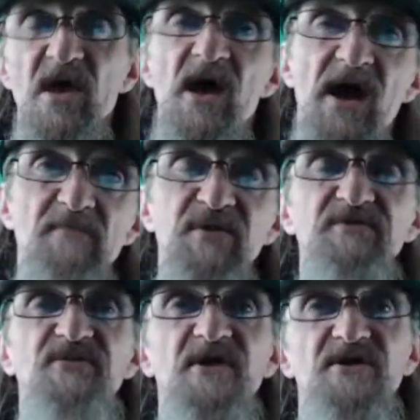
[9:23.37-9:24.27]
I
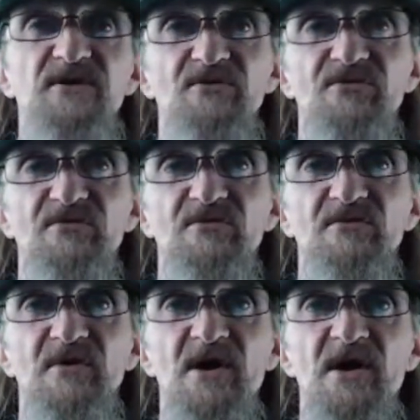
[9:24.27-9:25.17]
believe that he is.
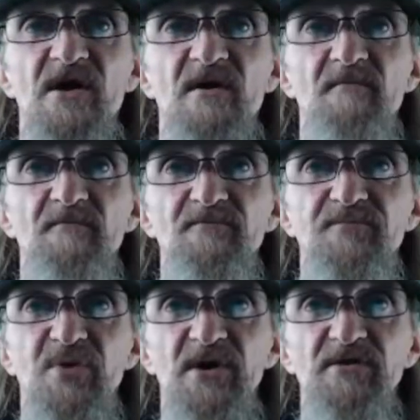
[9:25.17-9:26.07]

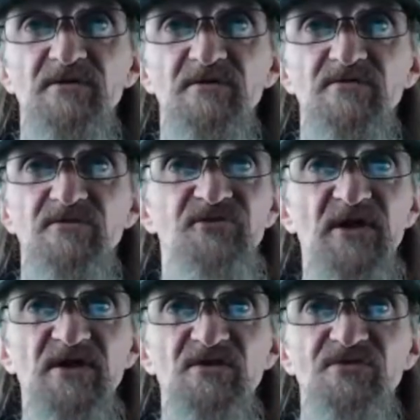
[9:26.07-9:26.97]
But the
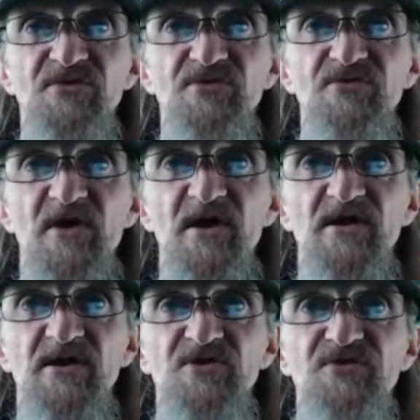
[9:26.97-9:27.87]
thing is
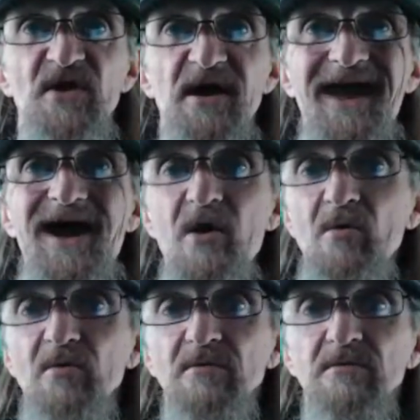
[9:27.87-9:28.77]
that it's not
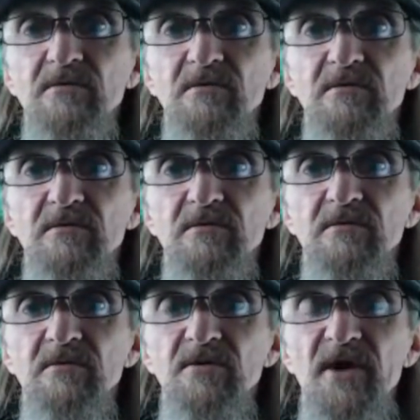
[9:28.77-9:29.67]
out.
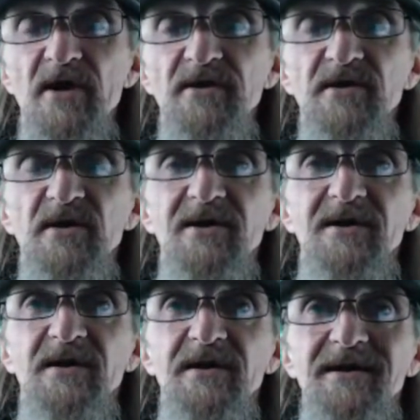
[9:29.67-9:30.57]
Okay.
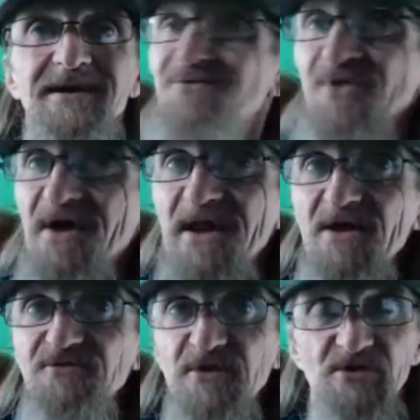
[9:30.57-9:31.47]
It's not
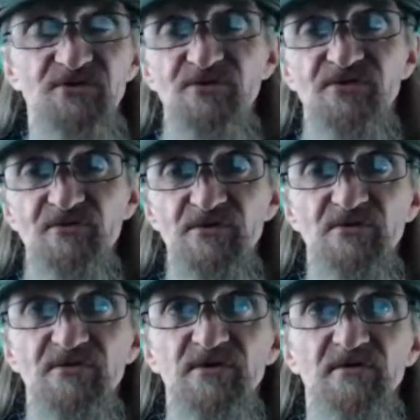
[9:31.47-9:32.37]
out that he's a
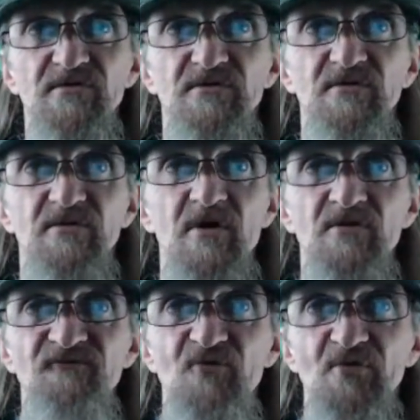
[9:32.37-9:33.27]
serial killer.
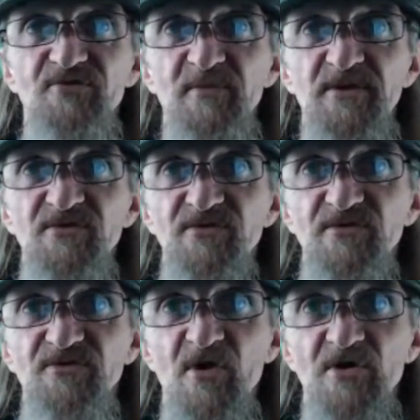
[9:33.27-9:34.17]
Law enforcement
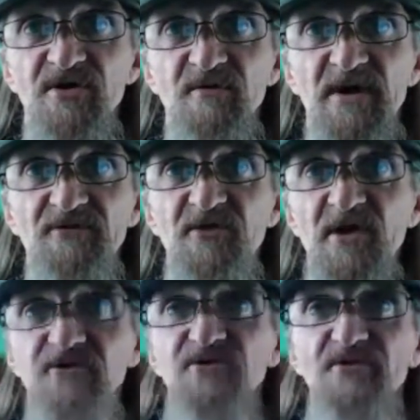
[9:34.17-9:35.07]
isn't talking about
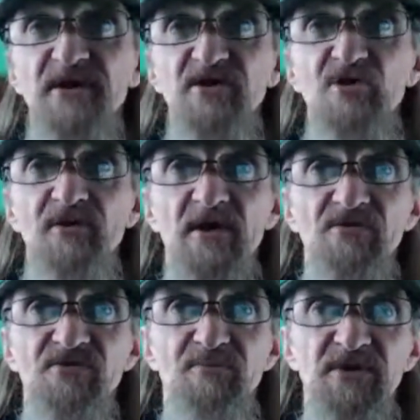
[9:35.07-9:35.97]
that till they can go down
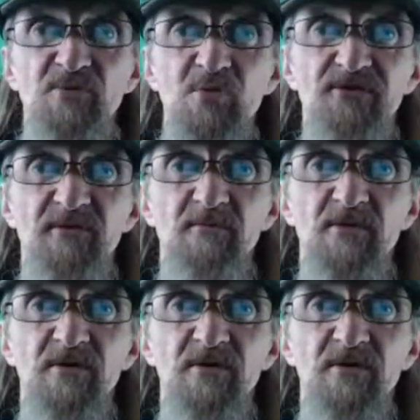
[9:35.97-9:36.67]
and speak with him.